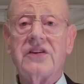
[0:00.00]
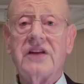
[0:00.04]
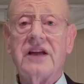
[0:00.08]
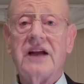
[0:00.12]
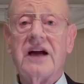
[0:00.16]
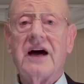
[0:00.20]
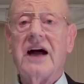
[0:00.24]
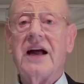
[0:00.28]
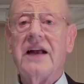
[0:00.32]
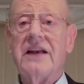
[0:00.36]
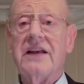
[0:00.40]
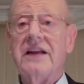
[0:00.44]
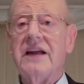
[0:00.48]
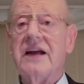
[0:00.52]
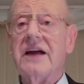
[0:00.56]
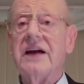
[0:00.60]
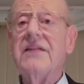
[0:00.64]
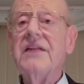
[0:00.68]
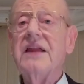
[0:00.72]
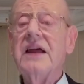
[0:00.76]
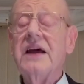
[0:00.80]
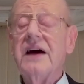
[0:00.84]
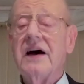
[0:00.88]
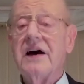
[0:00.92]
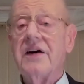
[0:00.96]
The idea
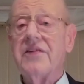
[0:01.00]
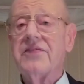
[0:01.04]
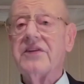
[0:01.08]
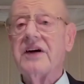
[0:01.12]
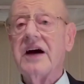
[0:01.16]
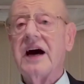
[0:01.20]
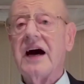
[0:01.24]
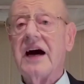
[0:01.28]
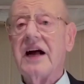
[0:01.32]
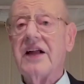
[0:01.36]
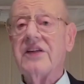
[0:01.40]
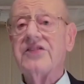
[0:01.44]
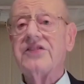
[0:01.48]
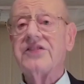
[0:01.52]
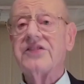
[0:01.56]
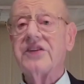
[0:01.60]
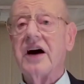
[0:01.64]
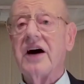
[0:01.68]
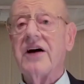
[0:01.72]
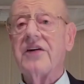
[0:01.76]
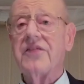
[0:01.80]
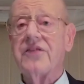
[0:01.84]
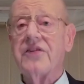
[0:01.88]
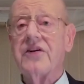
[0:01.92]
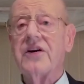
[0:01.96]
of God's
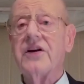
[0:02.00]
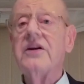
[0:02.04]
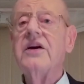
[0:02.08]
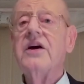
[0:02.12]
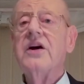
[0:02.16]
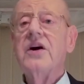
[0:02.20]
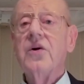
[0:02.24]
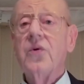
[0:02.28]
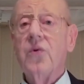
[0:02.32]
sovereign